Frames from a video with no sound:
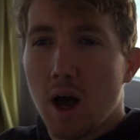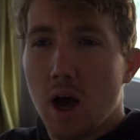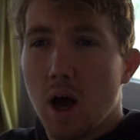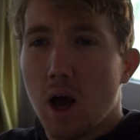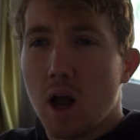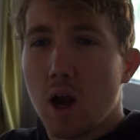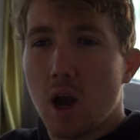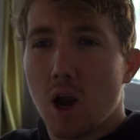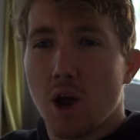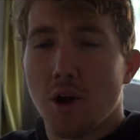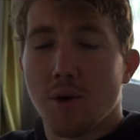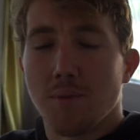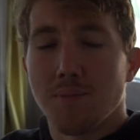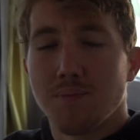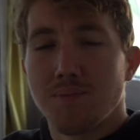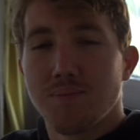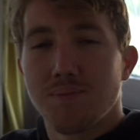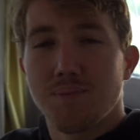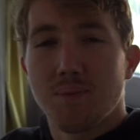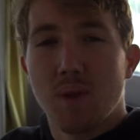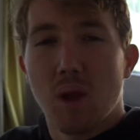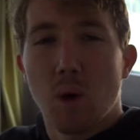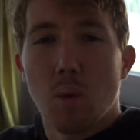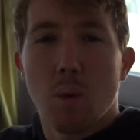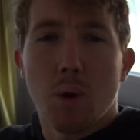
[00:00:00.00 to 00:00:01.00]
I don't know.
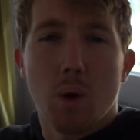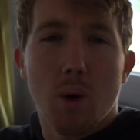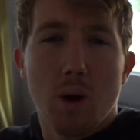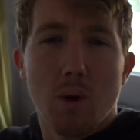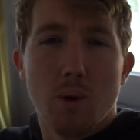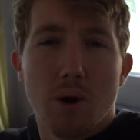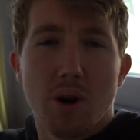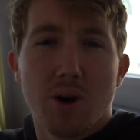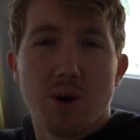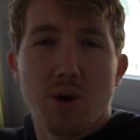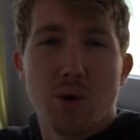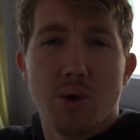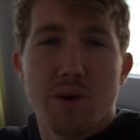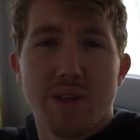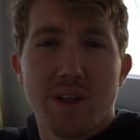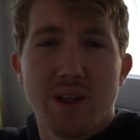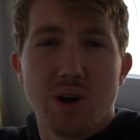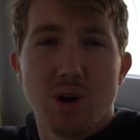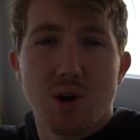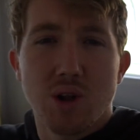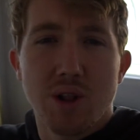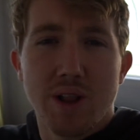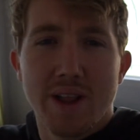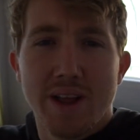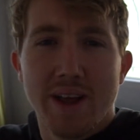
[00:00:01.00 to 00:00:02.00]
What do I want to do with it
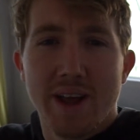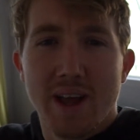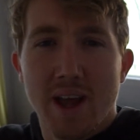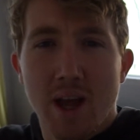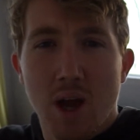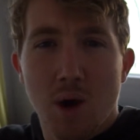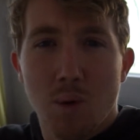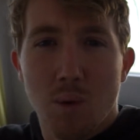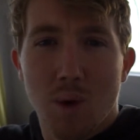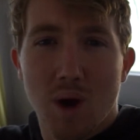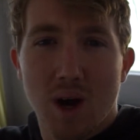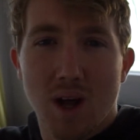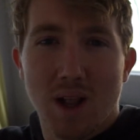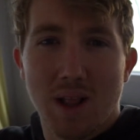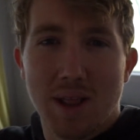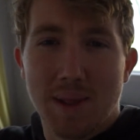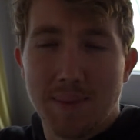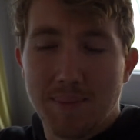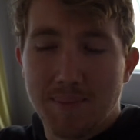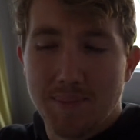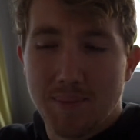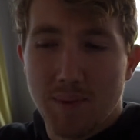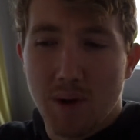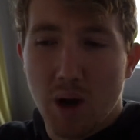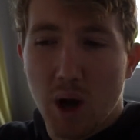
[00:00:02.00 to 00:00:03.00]
all? Well,
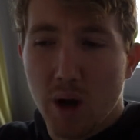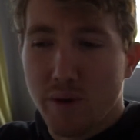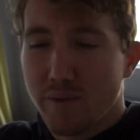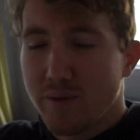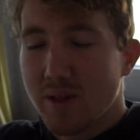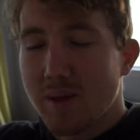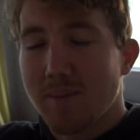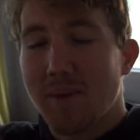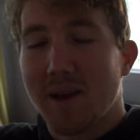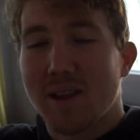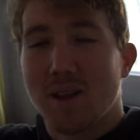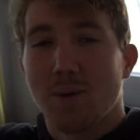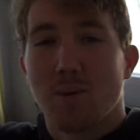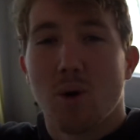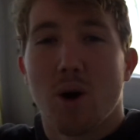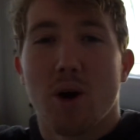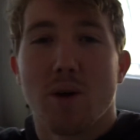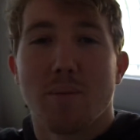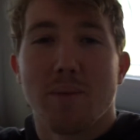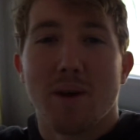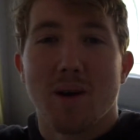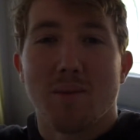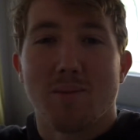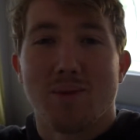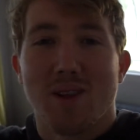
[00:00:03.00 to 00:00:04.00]
hopefully make the world
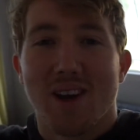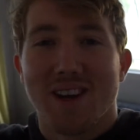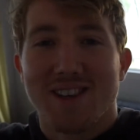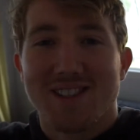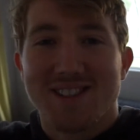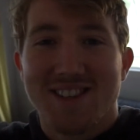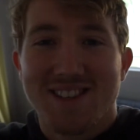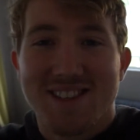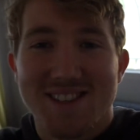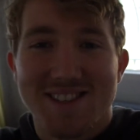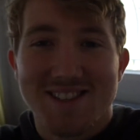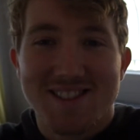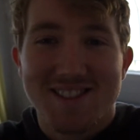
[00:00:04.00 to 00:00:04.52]
a better place.